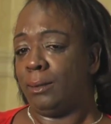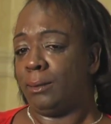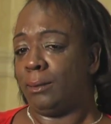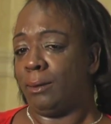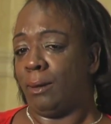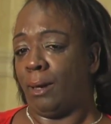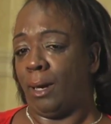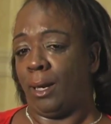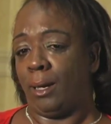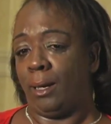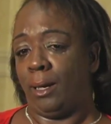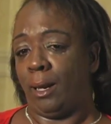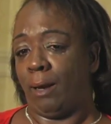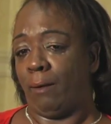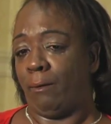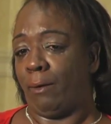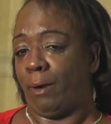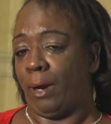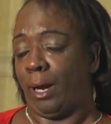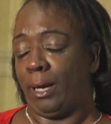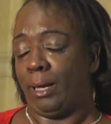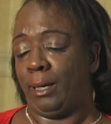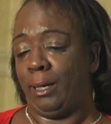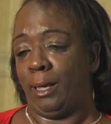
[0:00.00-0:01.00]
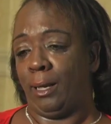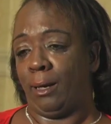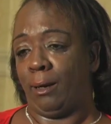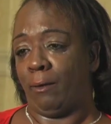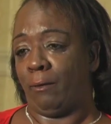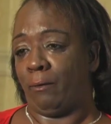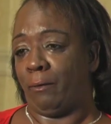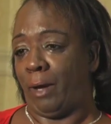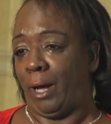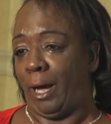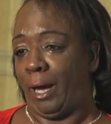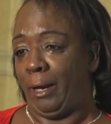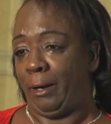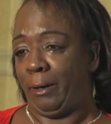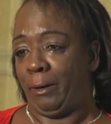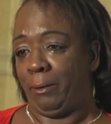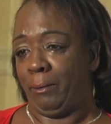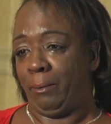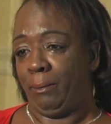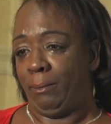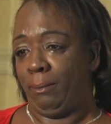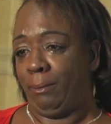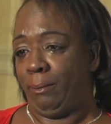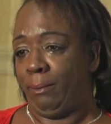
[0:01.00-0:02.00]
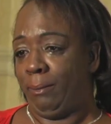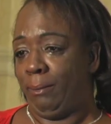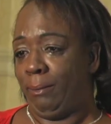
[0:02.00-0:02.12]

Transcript: So I never identified him.